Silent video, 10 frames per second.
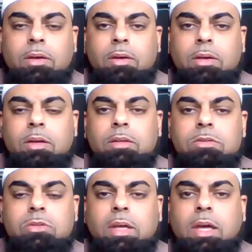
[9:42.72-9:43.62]
Okay,
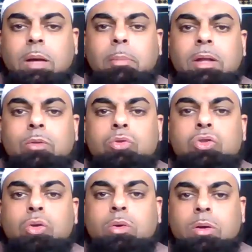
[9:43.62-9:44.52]
so i'malu
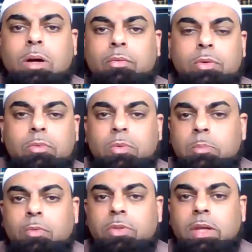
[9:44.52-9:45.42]
shukra, if you
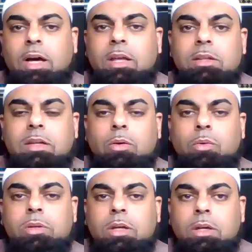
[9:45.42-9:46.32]
remove the ala
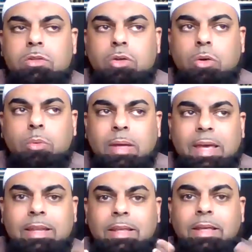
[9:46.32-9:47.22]
Dawud. So
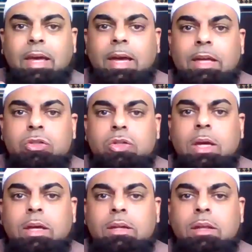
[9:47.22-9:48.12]
engage
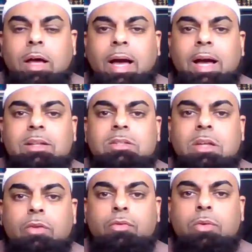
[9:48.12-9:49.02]
in acts
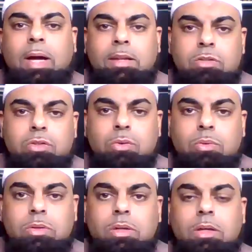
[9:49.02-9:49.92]
of
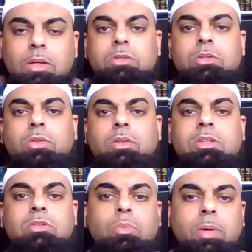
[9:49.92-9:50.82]
gratitude. So this
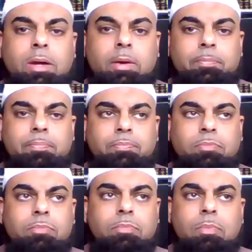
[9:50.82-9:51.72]
is where
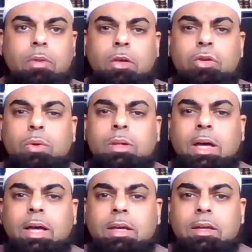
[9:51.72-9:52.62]
you and
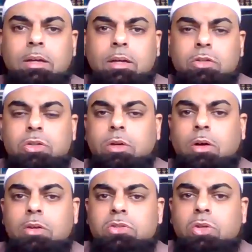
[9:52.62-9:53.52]
I should
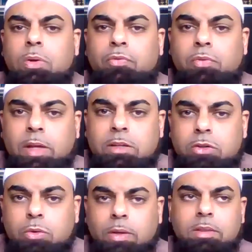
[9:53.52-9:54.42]
also reflect
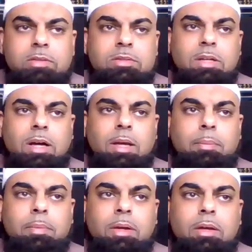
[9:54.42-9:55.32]
during this
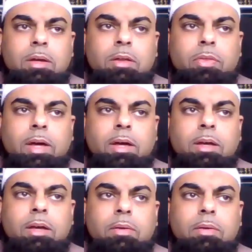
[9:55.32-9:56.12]
time that